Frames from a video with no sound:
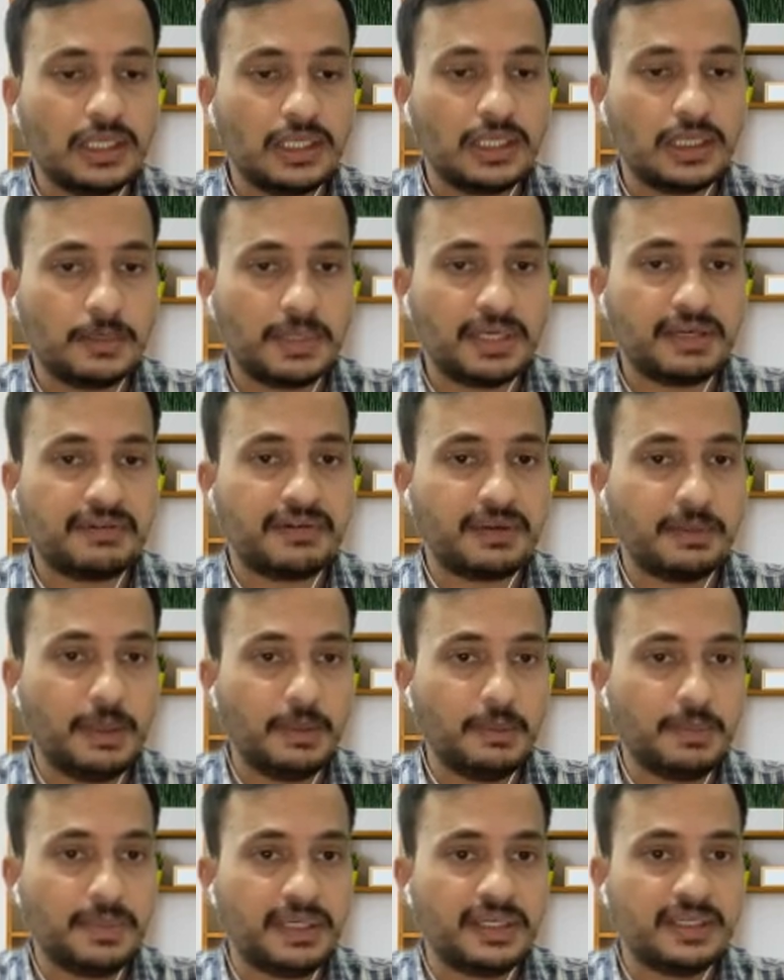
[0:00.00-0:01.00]
But
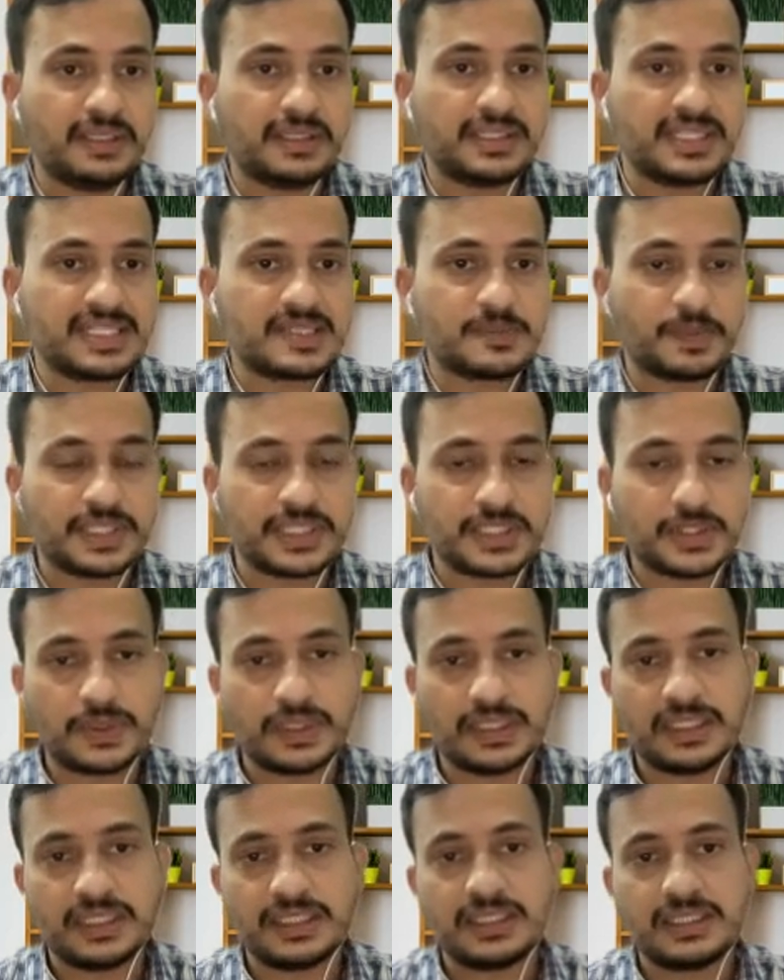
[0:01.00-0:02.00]
remember this
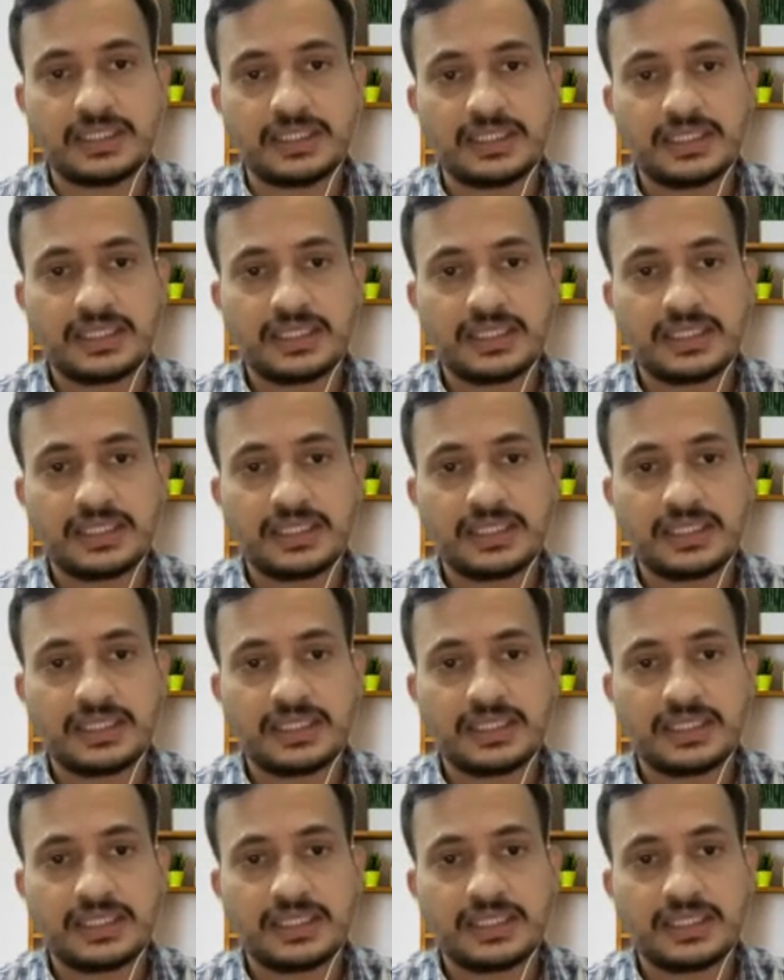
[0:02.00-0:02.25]
particular